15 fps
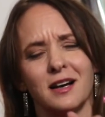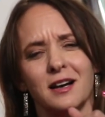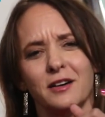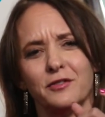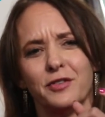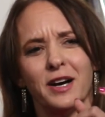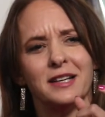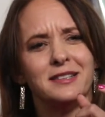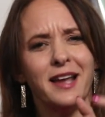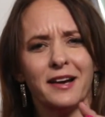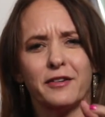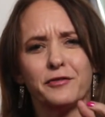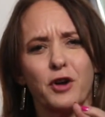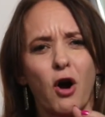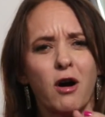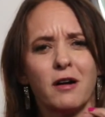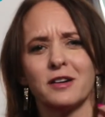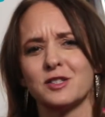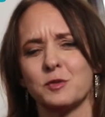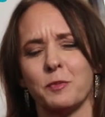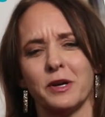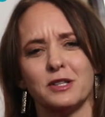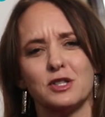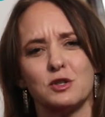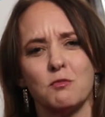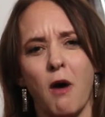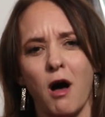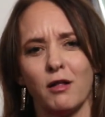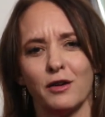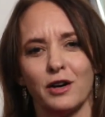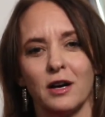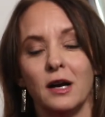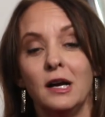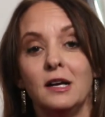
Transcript: of a deck of cards, but smaller.